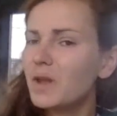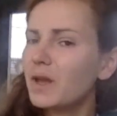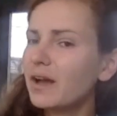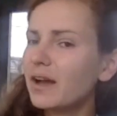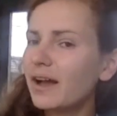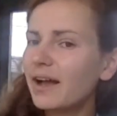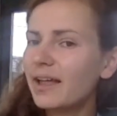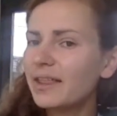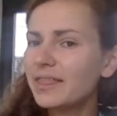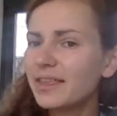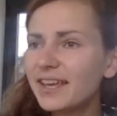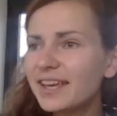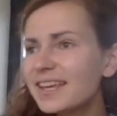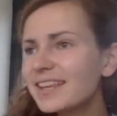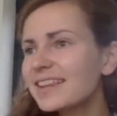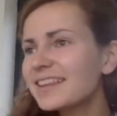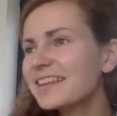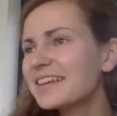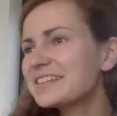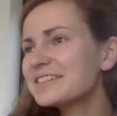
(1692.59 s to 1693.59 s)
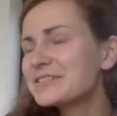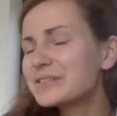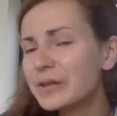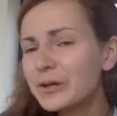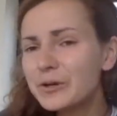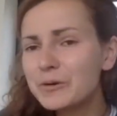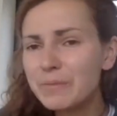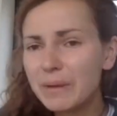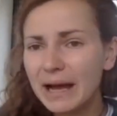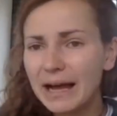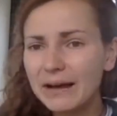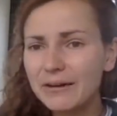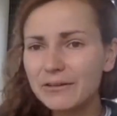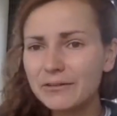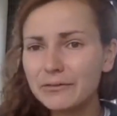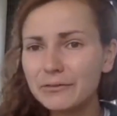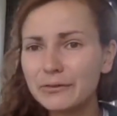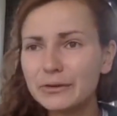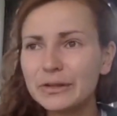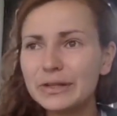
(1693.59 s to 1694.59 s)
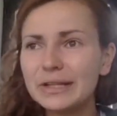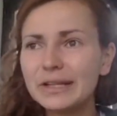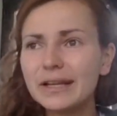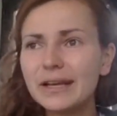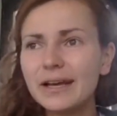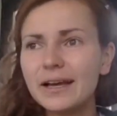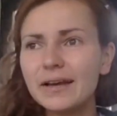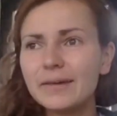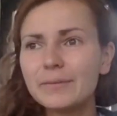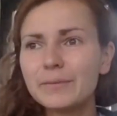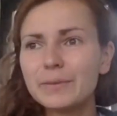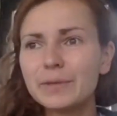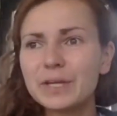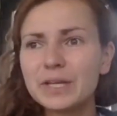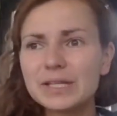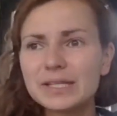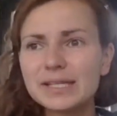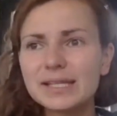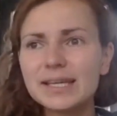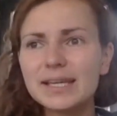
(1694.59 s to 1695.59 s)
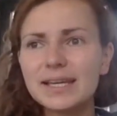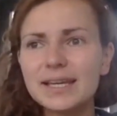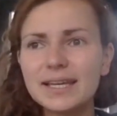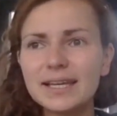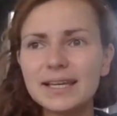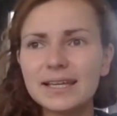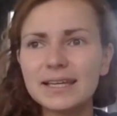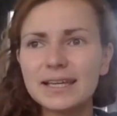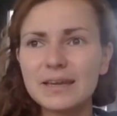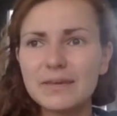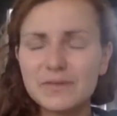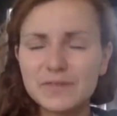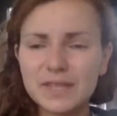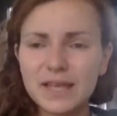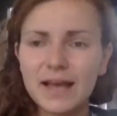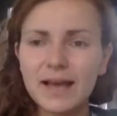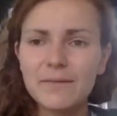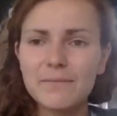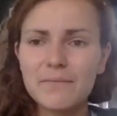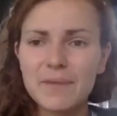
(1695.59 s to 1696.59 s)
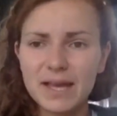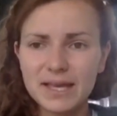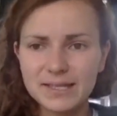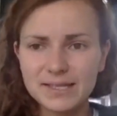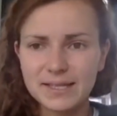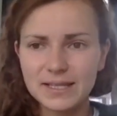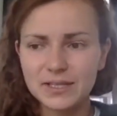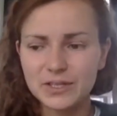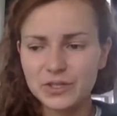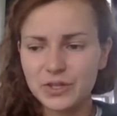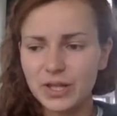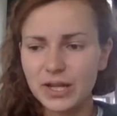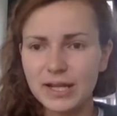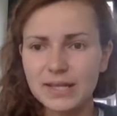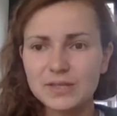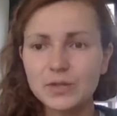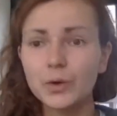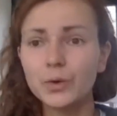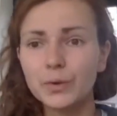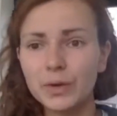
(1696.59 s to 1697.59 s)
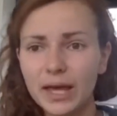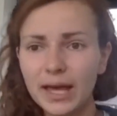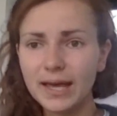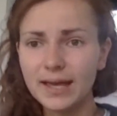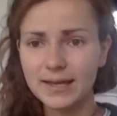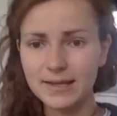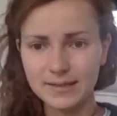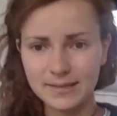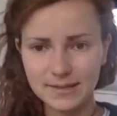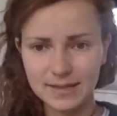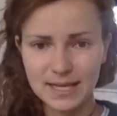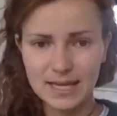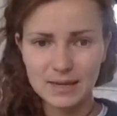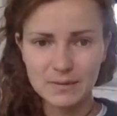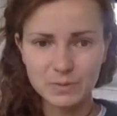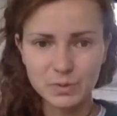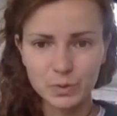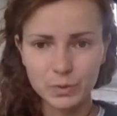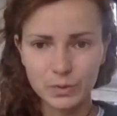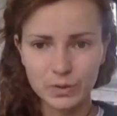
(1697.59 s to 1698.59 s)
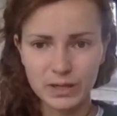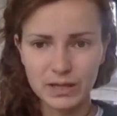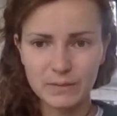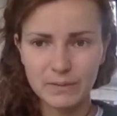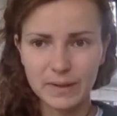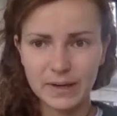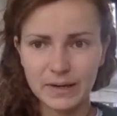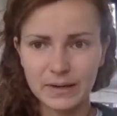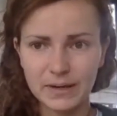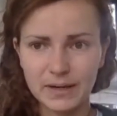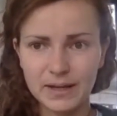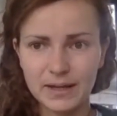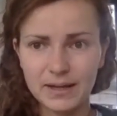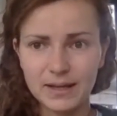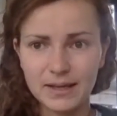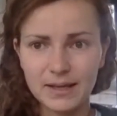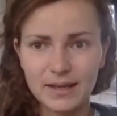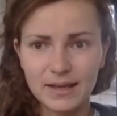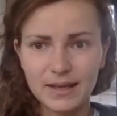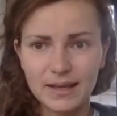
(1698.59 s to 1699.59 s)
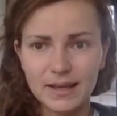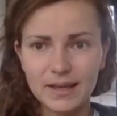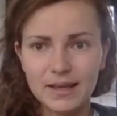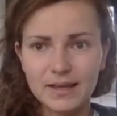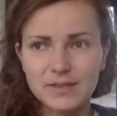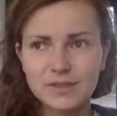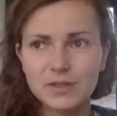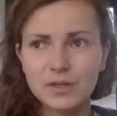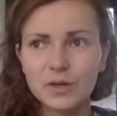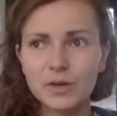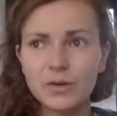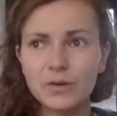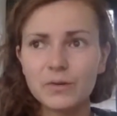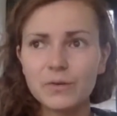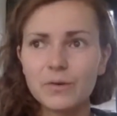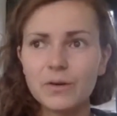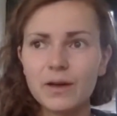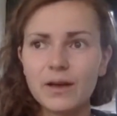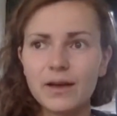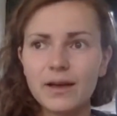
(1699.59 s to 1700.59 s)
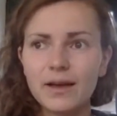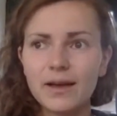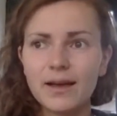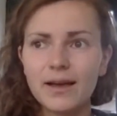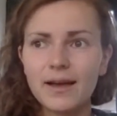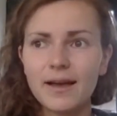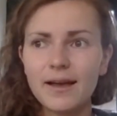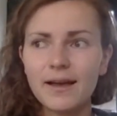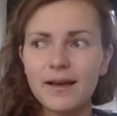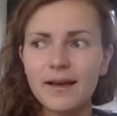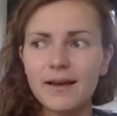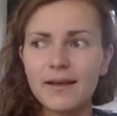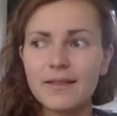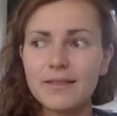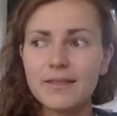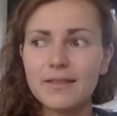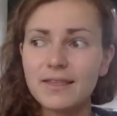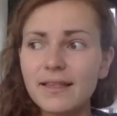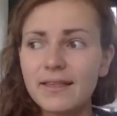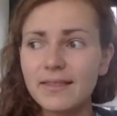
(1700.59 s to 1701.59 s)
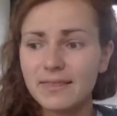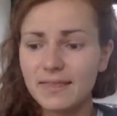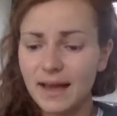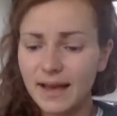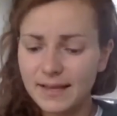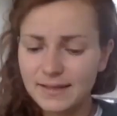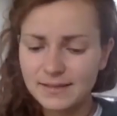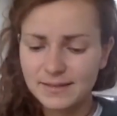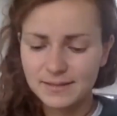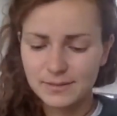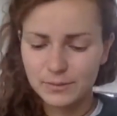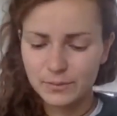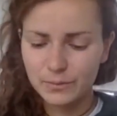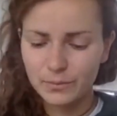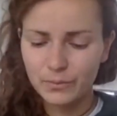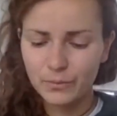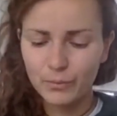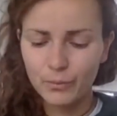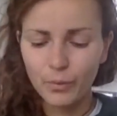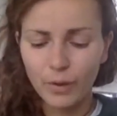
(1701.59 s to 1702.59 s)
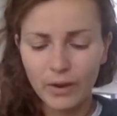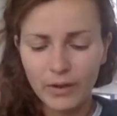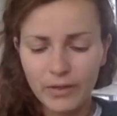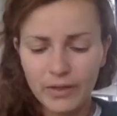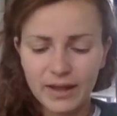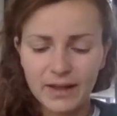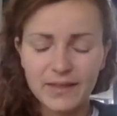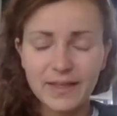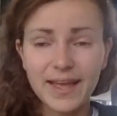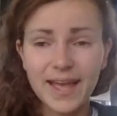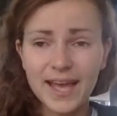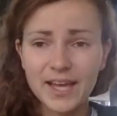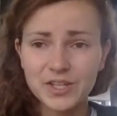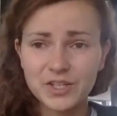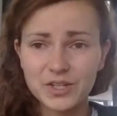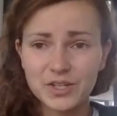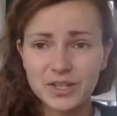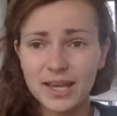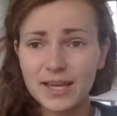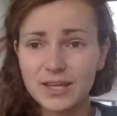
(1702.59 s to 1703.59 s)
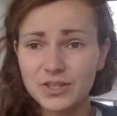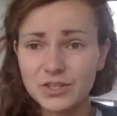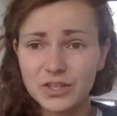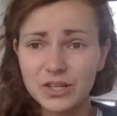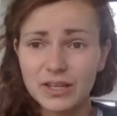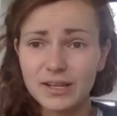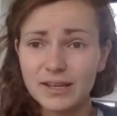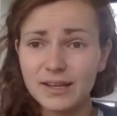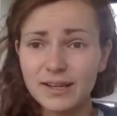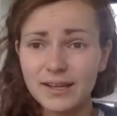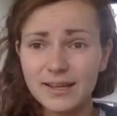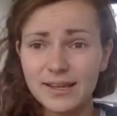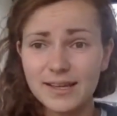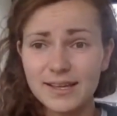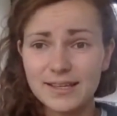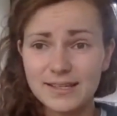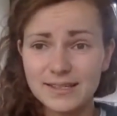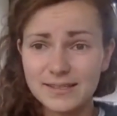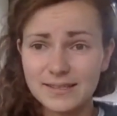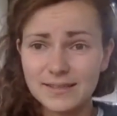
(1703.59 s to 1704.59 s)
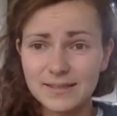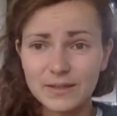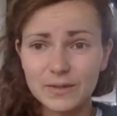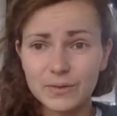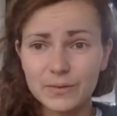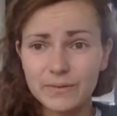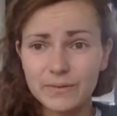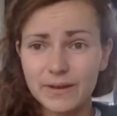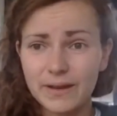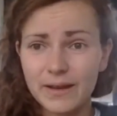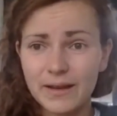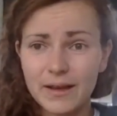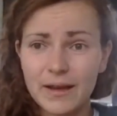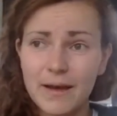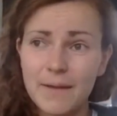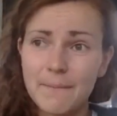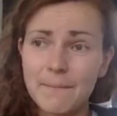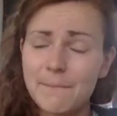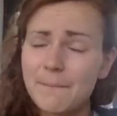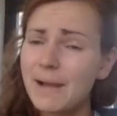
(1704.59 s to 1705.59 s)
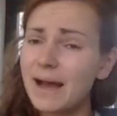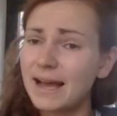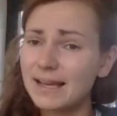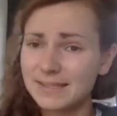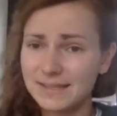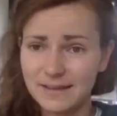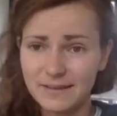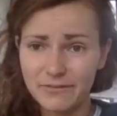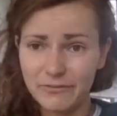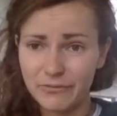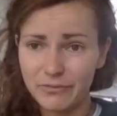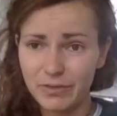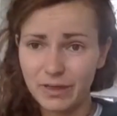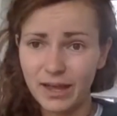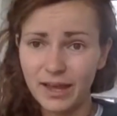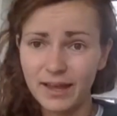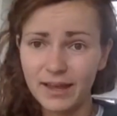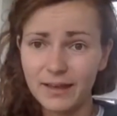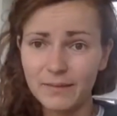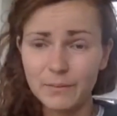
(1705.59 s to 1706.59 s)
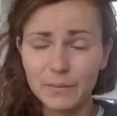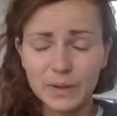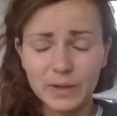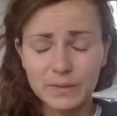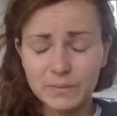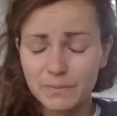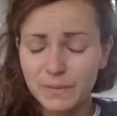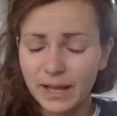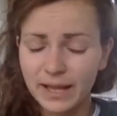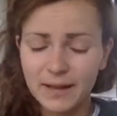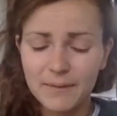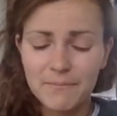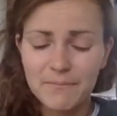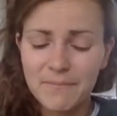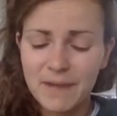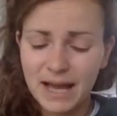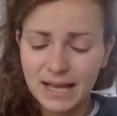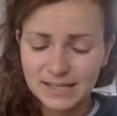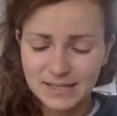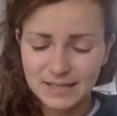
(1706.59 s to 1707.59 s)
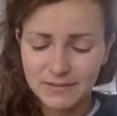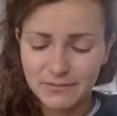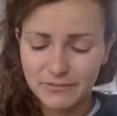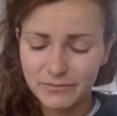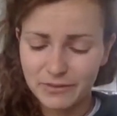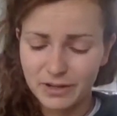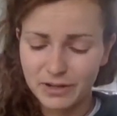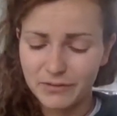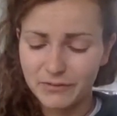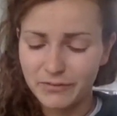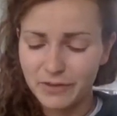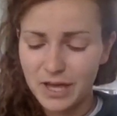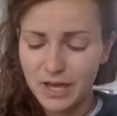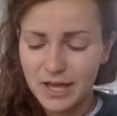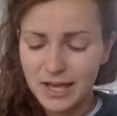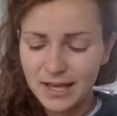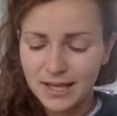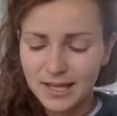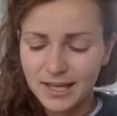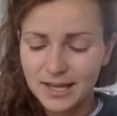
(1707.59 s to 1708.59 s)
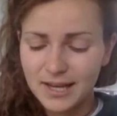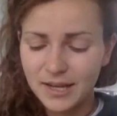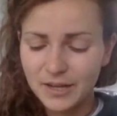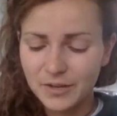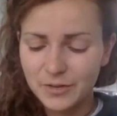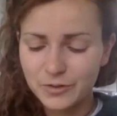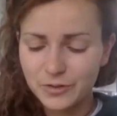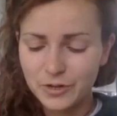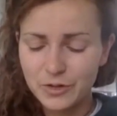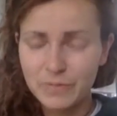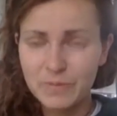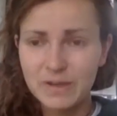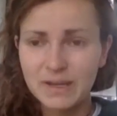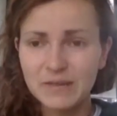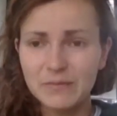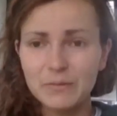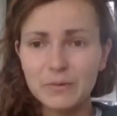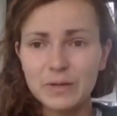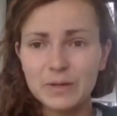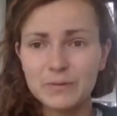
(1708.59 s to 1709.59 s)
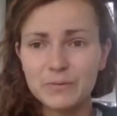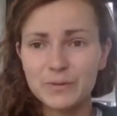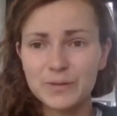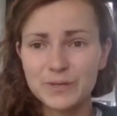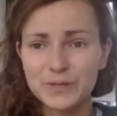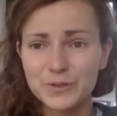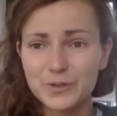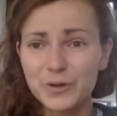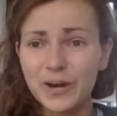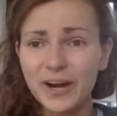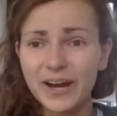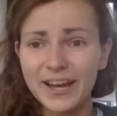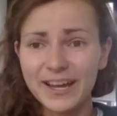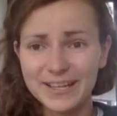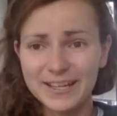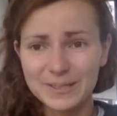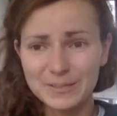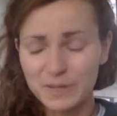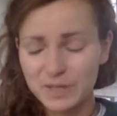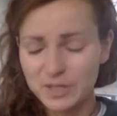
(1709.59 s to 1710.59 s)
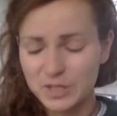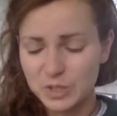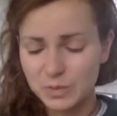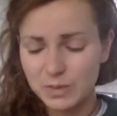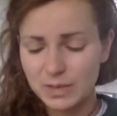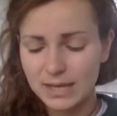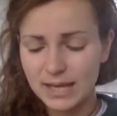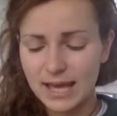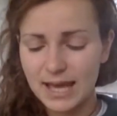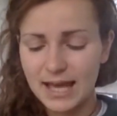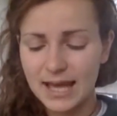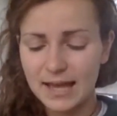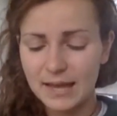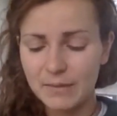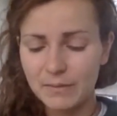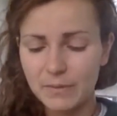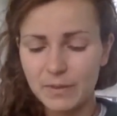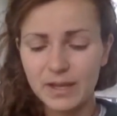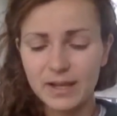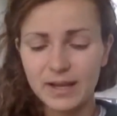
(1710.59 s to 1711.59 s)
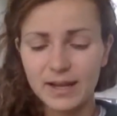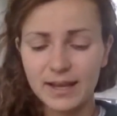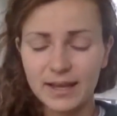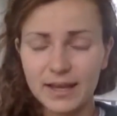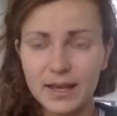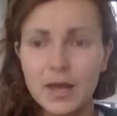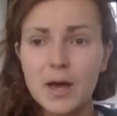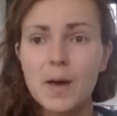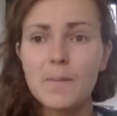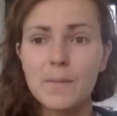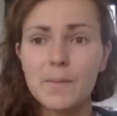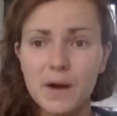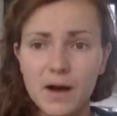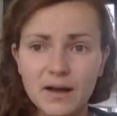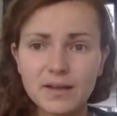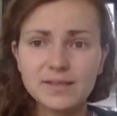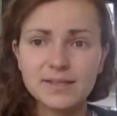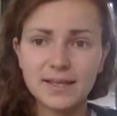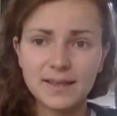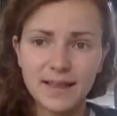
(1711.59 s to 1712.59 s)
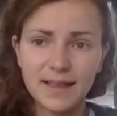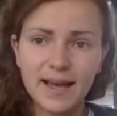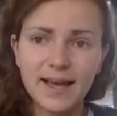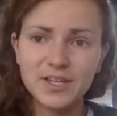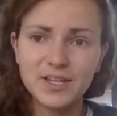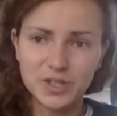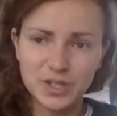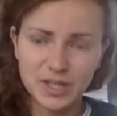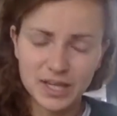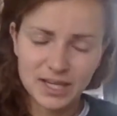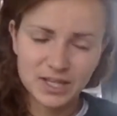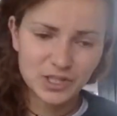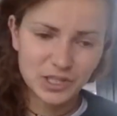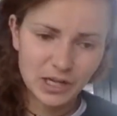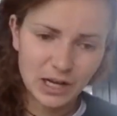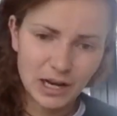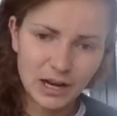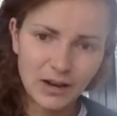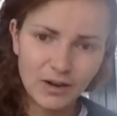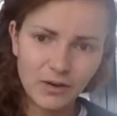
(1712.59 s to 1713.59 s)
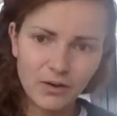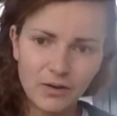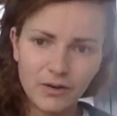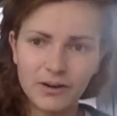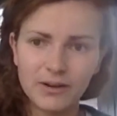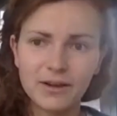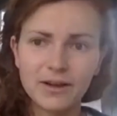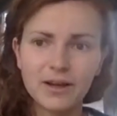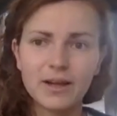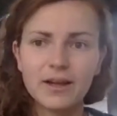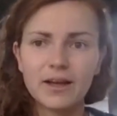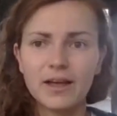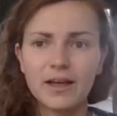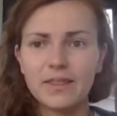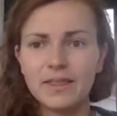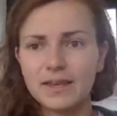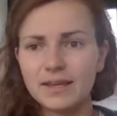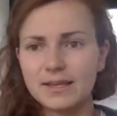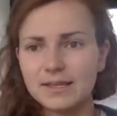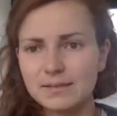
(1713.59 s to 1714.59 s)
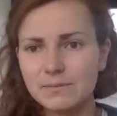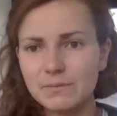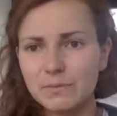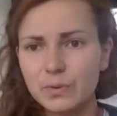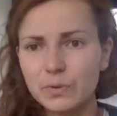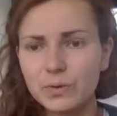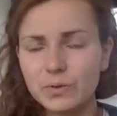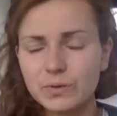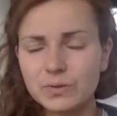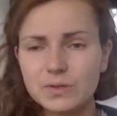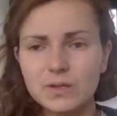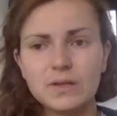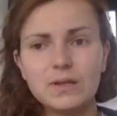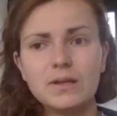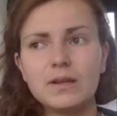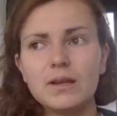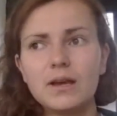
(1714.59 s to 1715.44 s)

I think that's so powerful because it gives that message that it's okay to keep talking about it. So I think like that's one thing. I think education is a massive thing, but like a massive kind of conundrum, and we're trying as much as we can, but like passing that education along, I think, is important.